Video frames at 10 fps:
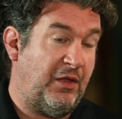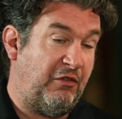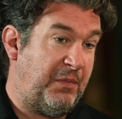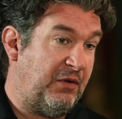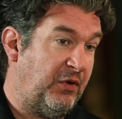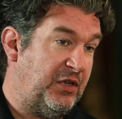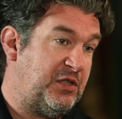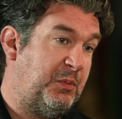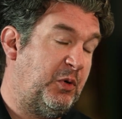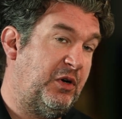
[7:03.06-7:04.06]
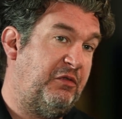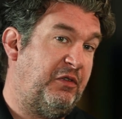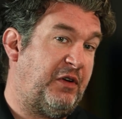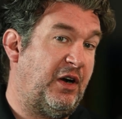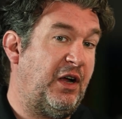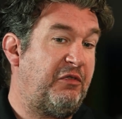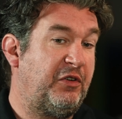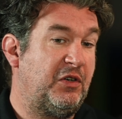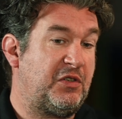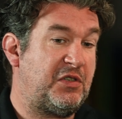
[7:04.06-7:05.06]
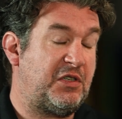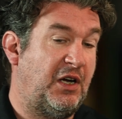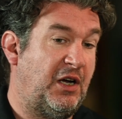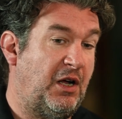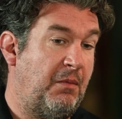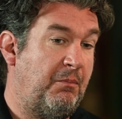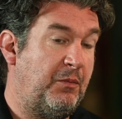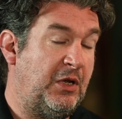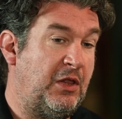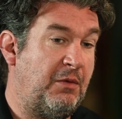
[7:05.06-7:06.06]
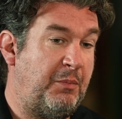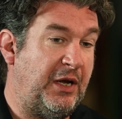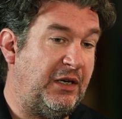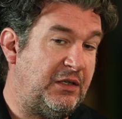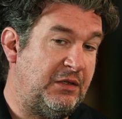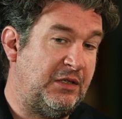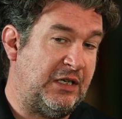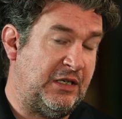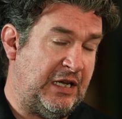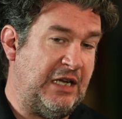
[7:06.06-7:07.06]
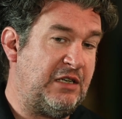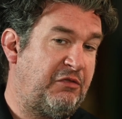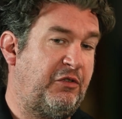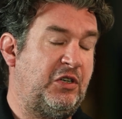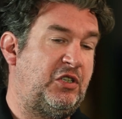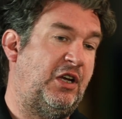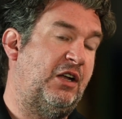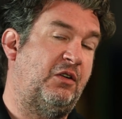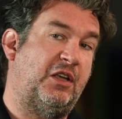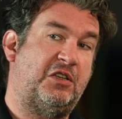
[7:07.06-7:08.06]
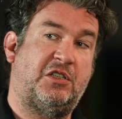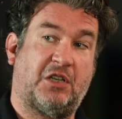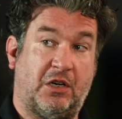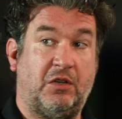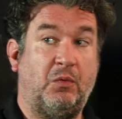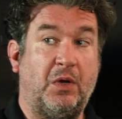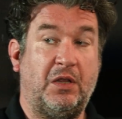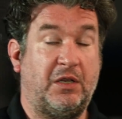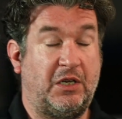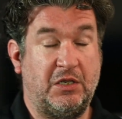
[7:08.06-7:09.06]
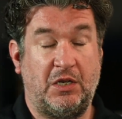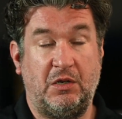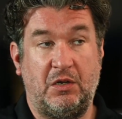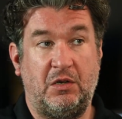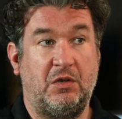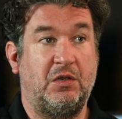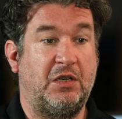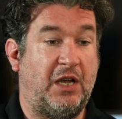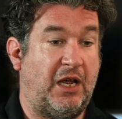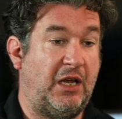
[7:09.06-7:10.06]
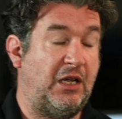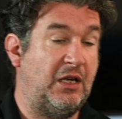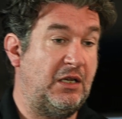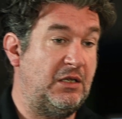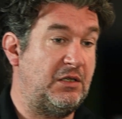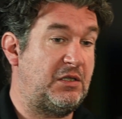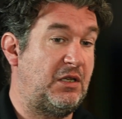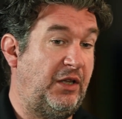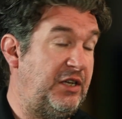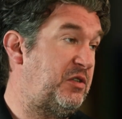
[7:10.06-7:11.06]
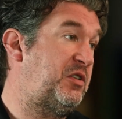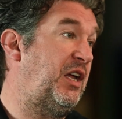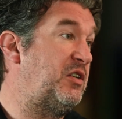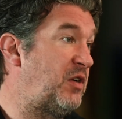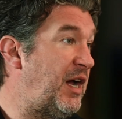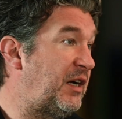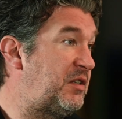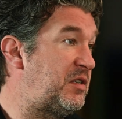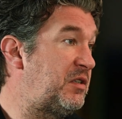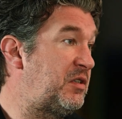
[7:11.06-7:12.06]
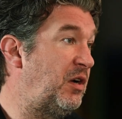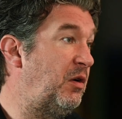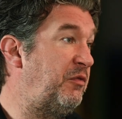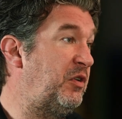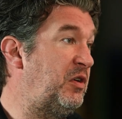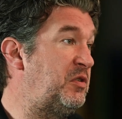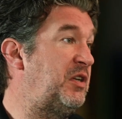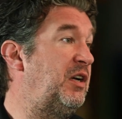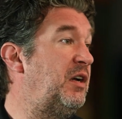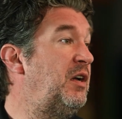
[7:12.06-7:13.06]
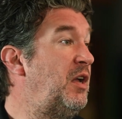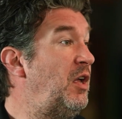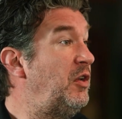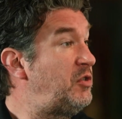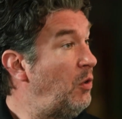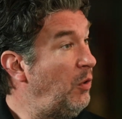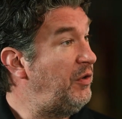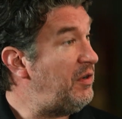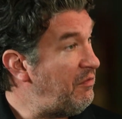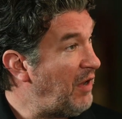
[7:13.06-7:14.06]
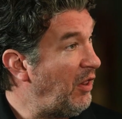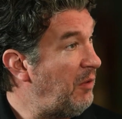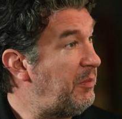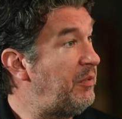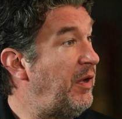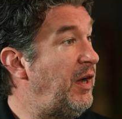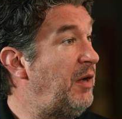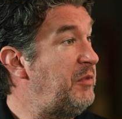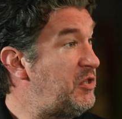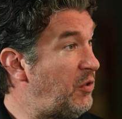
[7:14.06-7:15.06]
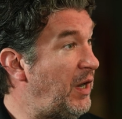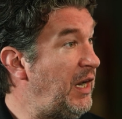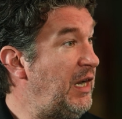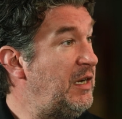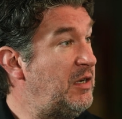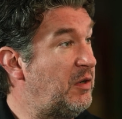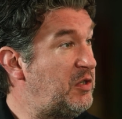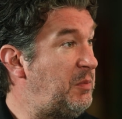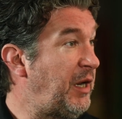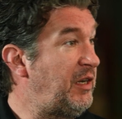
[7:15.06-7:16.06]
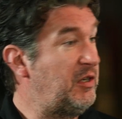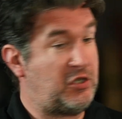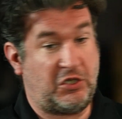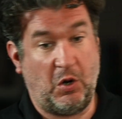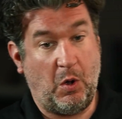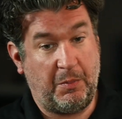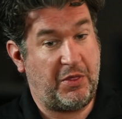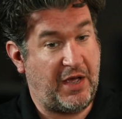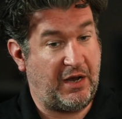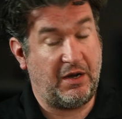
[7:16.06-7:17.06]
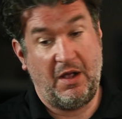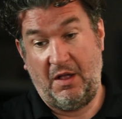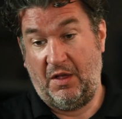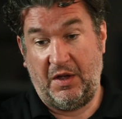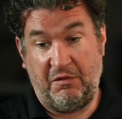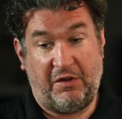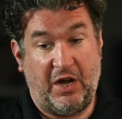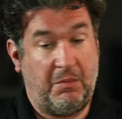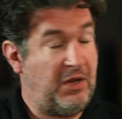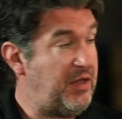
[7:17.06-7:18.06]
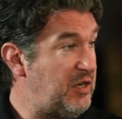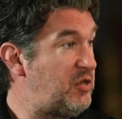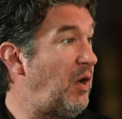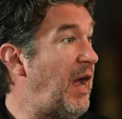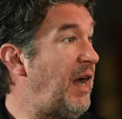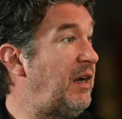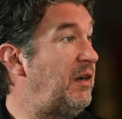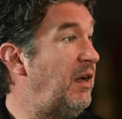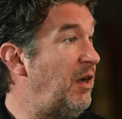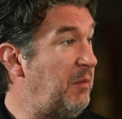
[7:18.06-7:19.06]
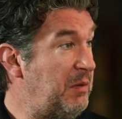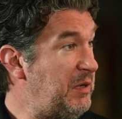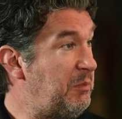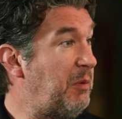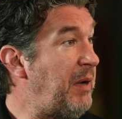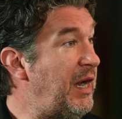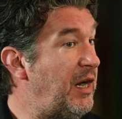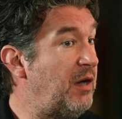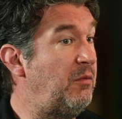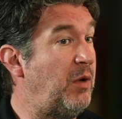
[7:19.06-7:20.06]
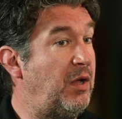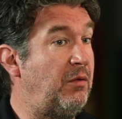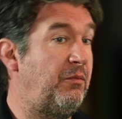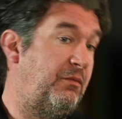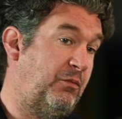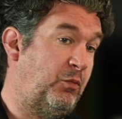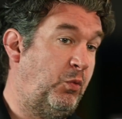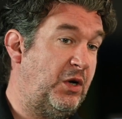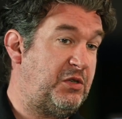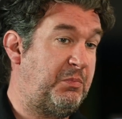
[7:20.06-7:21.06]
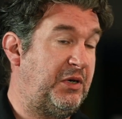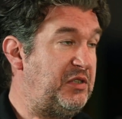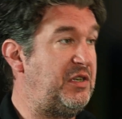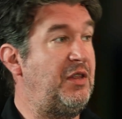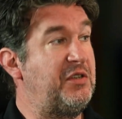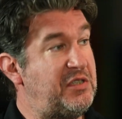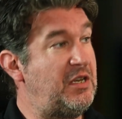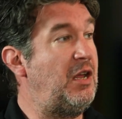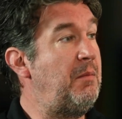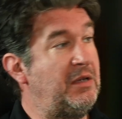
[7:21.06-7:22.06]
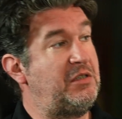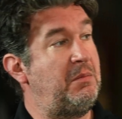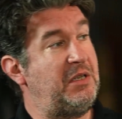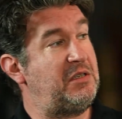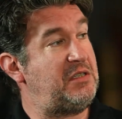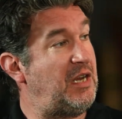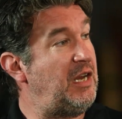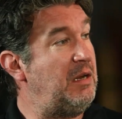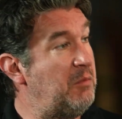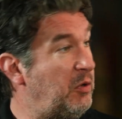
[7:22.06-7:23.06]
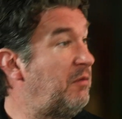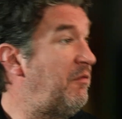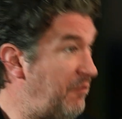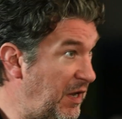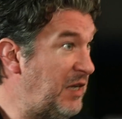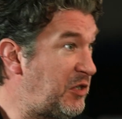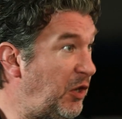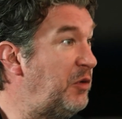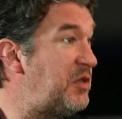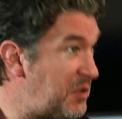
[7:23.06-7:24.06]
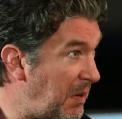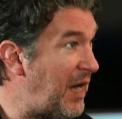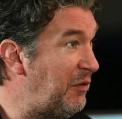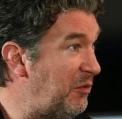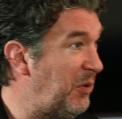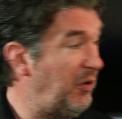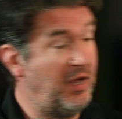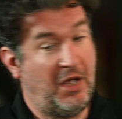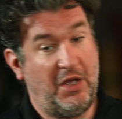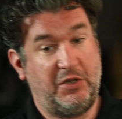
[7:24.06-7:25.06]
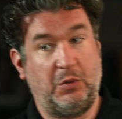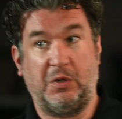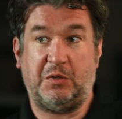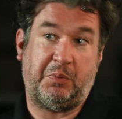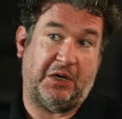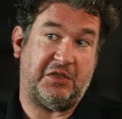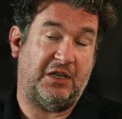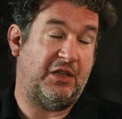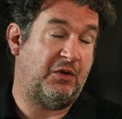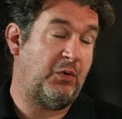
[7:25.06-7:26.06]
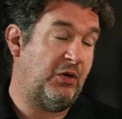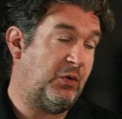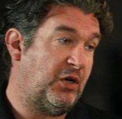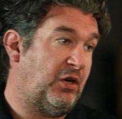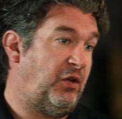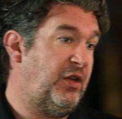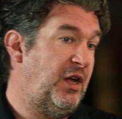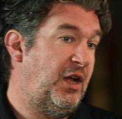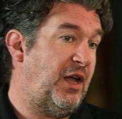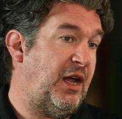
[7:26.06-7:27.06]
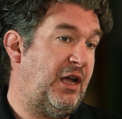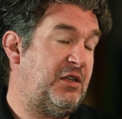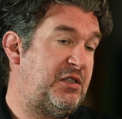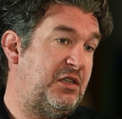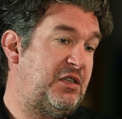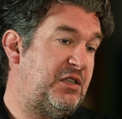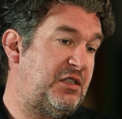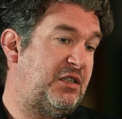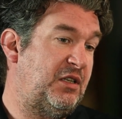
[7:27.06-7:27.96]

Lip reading: they've been really supportive of our efforts. The big key differentiator they started with and continue to do today is laser scan tracks. So if you're using a tool to develop, to train, and you're expecting to show up at that environment, that track, and be prepared, well, what's present in the sim has to be the same or as close as possible to what's present in the real world. And since the